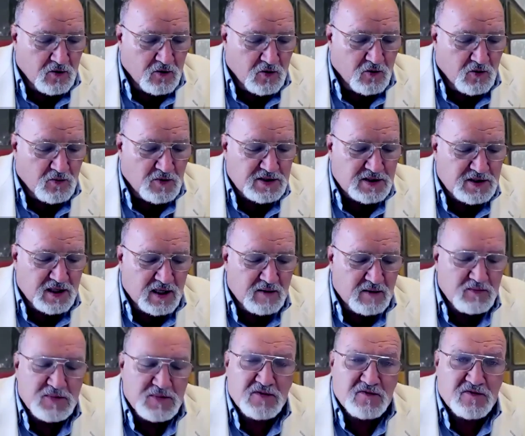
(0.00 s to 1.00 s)
whom is
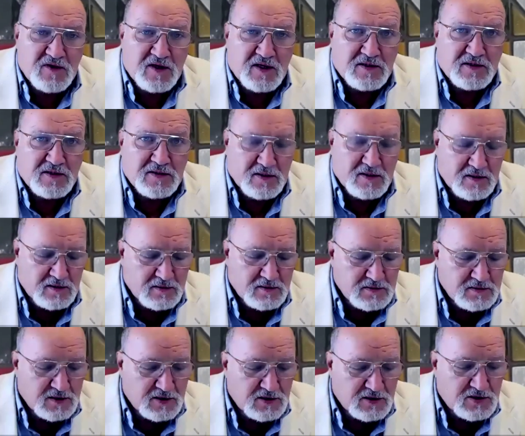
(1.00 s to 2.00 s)
lame to faith,
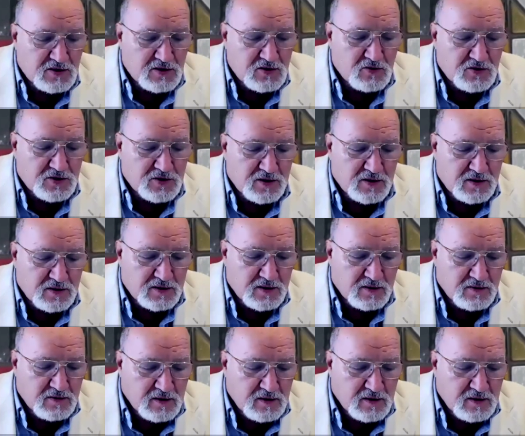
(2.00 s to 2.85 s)
disillusioned